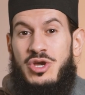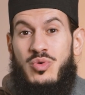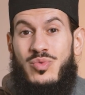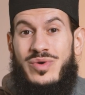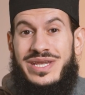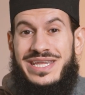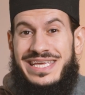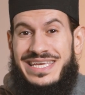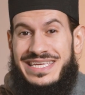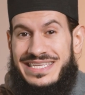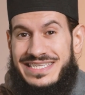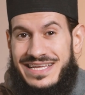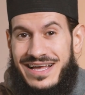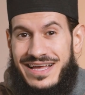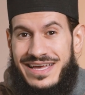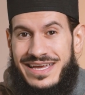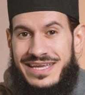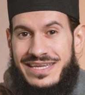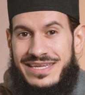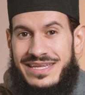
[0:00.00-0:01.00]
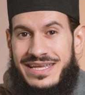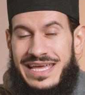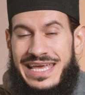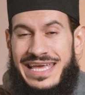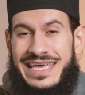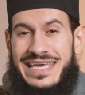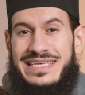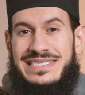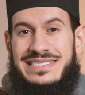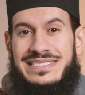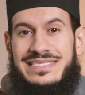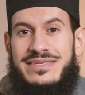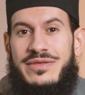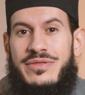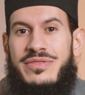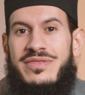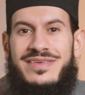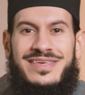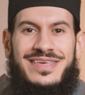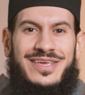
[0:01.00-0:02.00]
When he died, he's
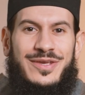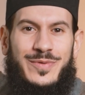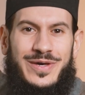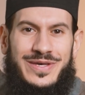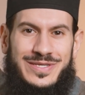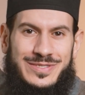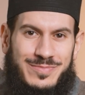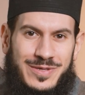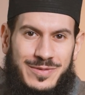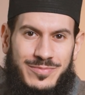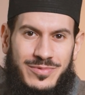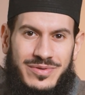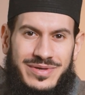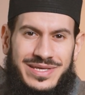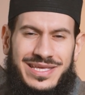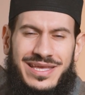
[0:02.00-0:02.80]
still thinking about his people.